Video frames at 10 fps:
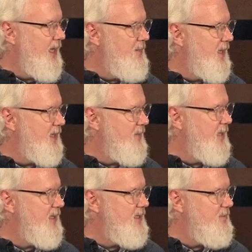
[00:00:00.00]
Laymen
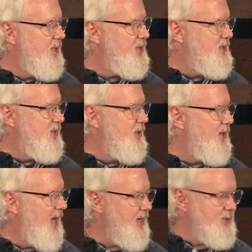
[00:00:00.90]
Committed to Missions
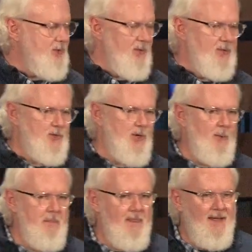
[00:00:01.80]
International. And so
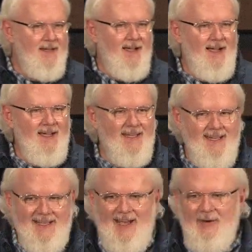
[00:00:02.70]

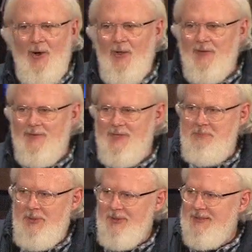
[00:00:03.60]
he got all of his
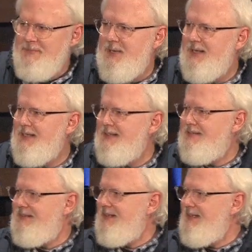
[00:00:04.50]
building
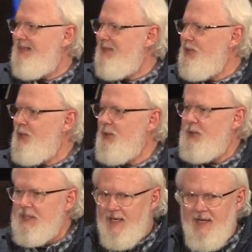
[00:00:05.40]
buddies that he knew
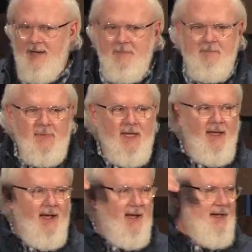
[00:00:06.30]
to come
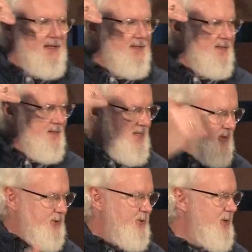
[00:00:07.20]
on
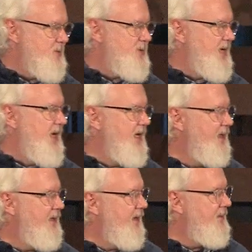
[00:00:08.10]
these trips. And